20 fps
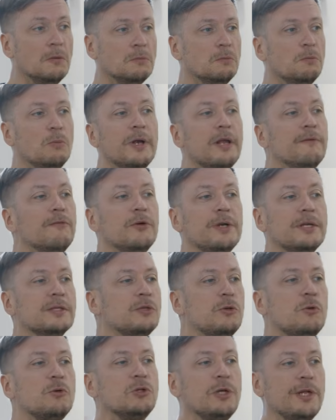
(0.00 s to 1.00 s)
whatever
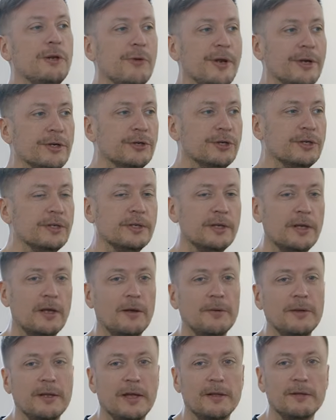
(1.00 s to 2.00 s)
is usually rendered
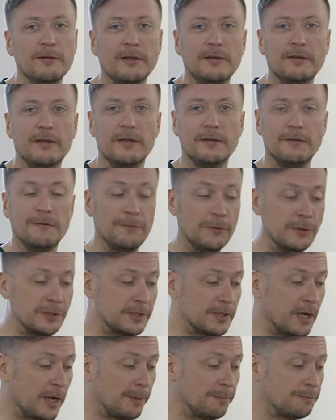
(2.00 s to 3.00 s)
at the
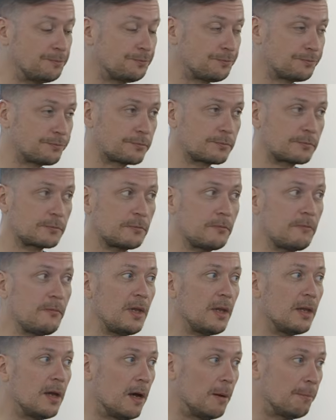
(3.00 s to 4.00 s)
first time.
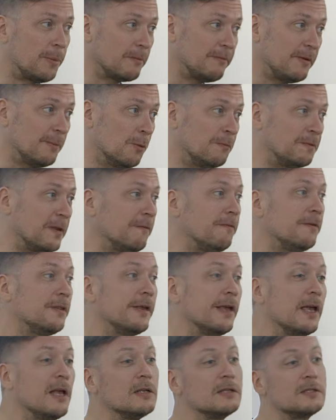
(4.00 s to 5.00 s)
But we moved
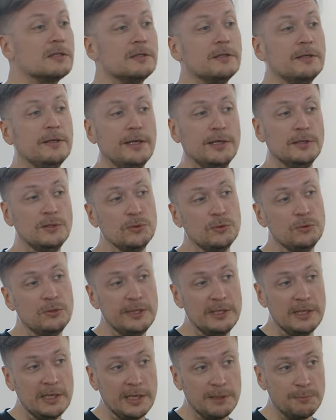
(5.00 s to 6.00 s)
everything else into
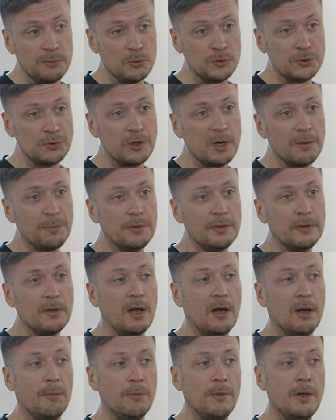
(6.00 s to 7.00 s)
delayed bootstrap.
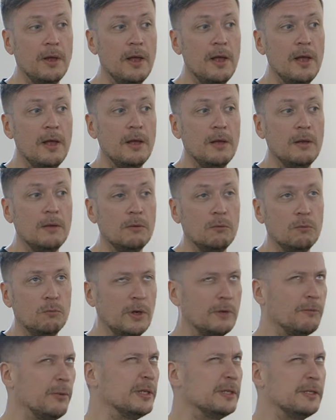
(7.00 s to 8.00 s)

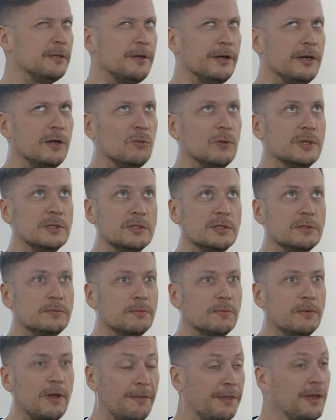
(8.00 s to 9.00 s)
What went in there was,
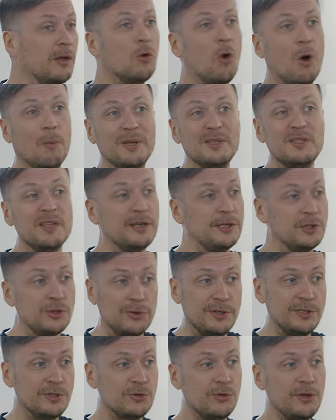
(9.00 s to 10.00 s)
I think, comments and
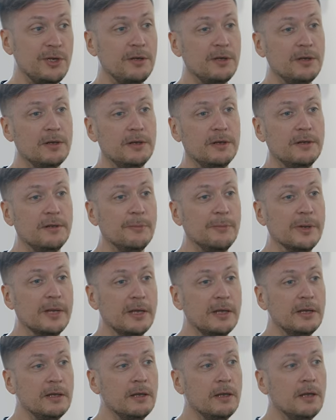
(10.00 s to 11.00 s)
issue history in the
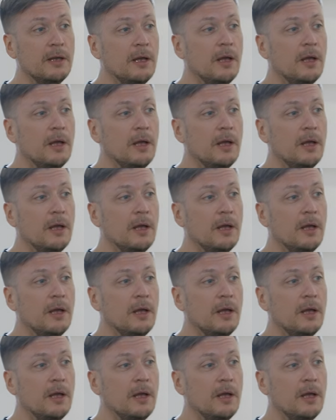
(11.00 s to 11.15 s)
beginning.